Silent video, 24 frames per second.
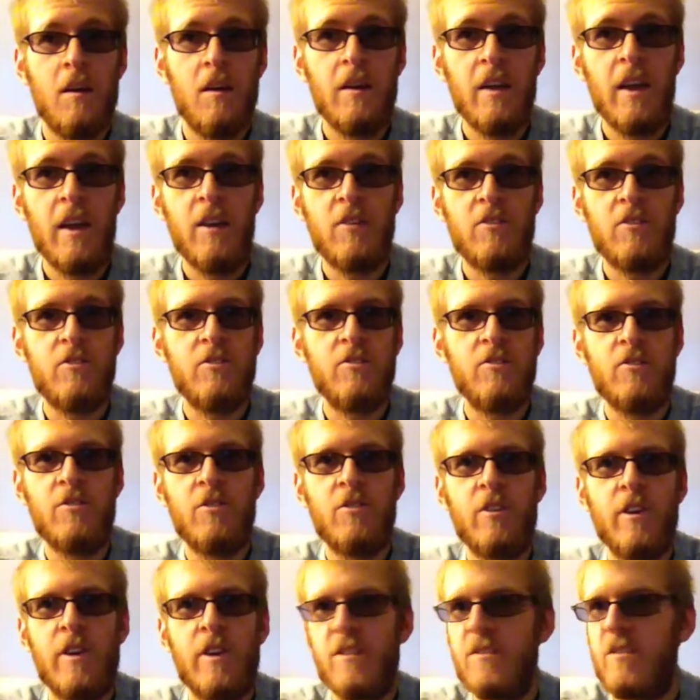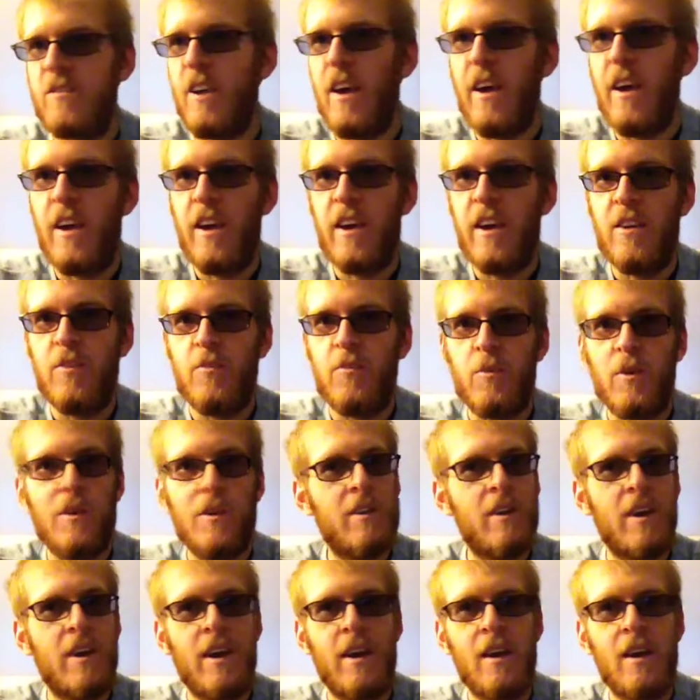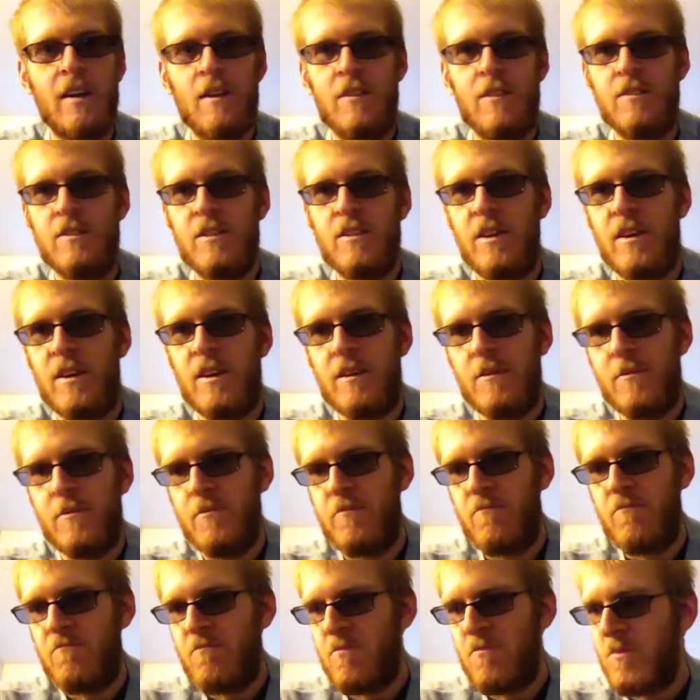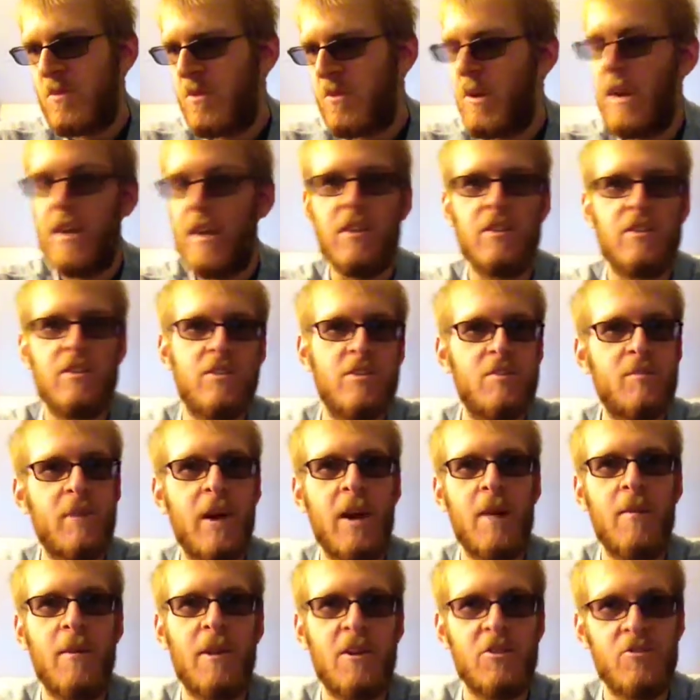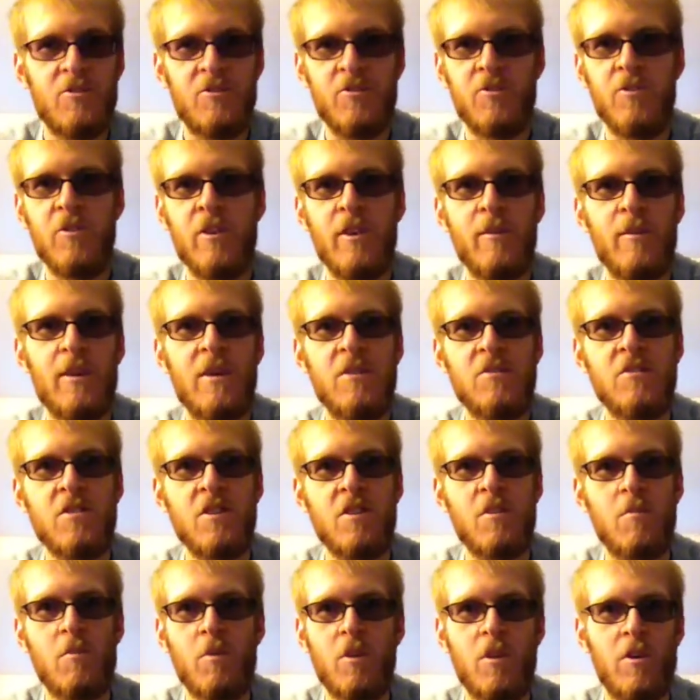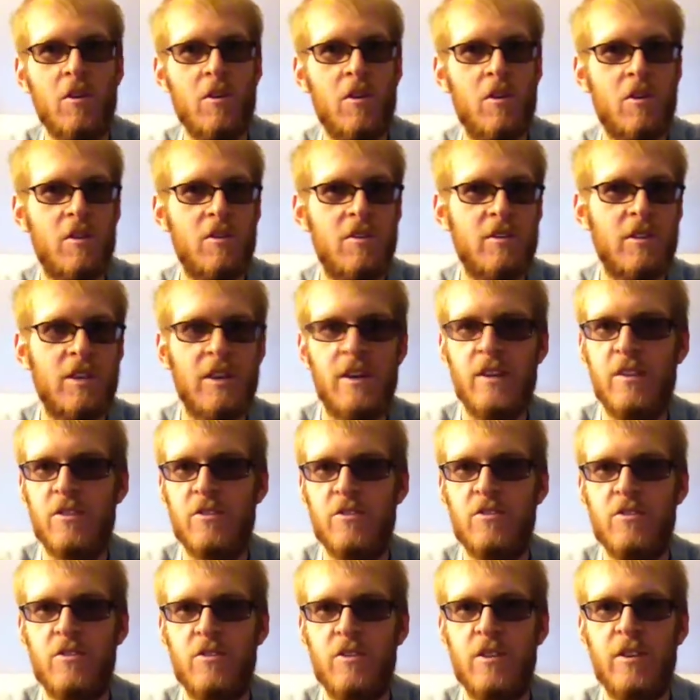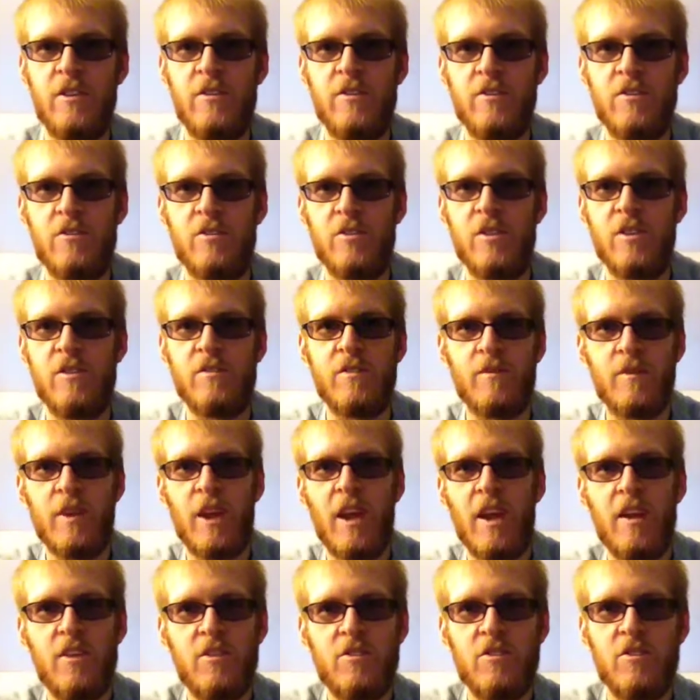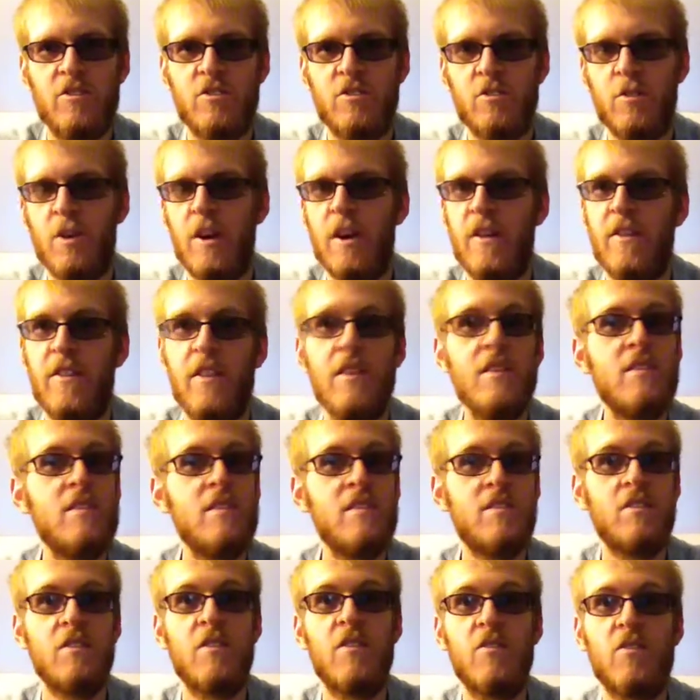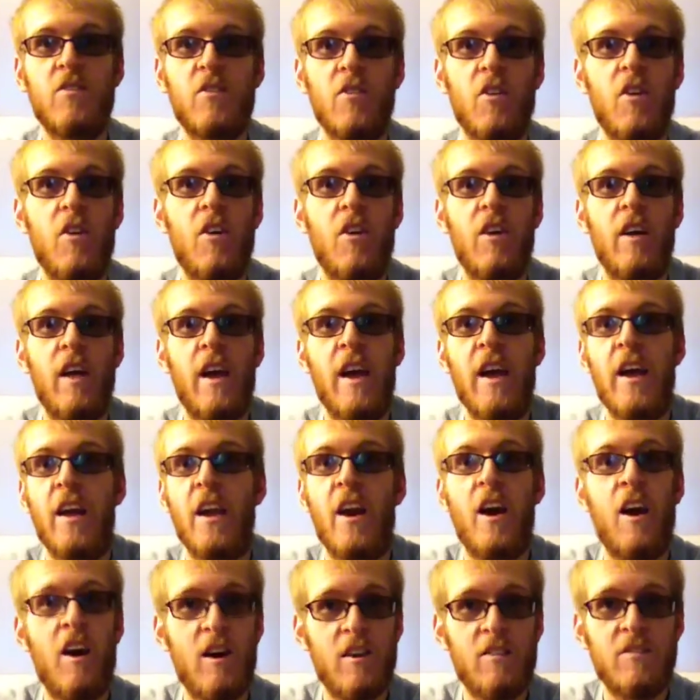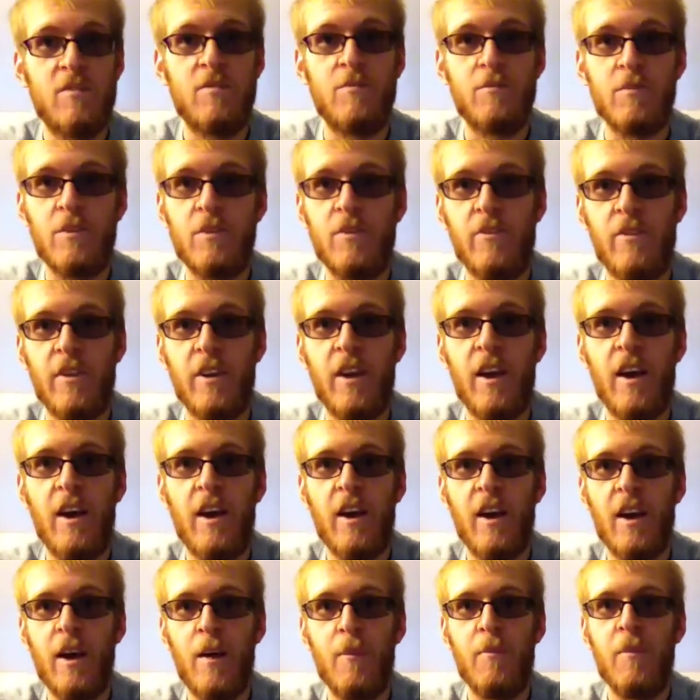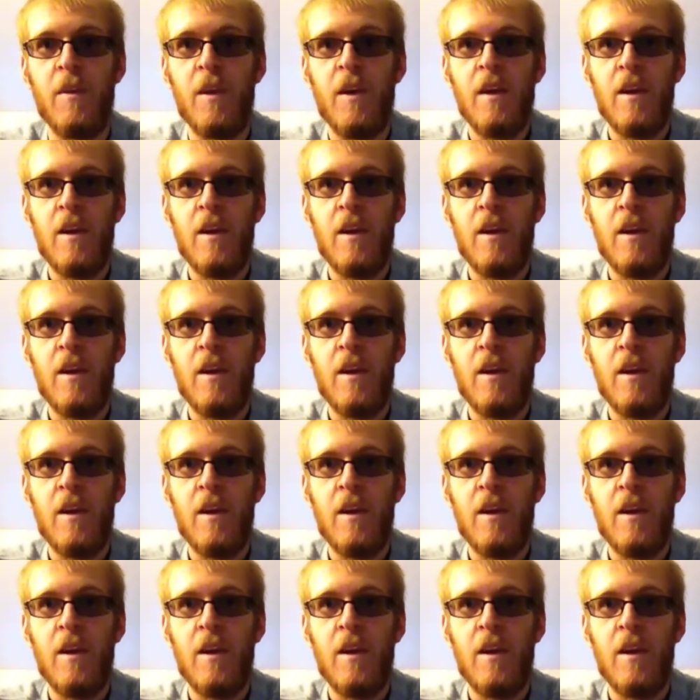Now, true story aside and whatnot, granted it's inspired by a true story based on a book called Stories from the Gangster Squad, this is overall an awesome movie. Of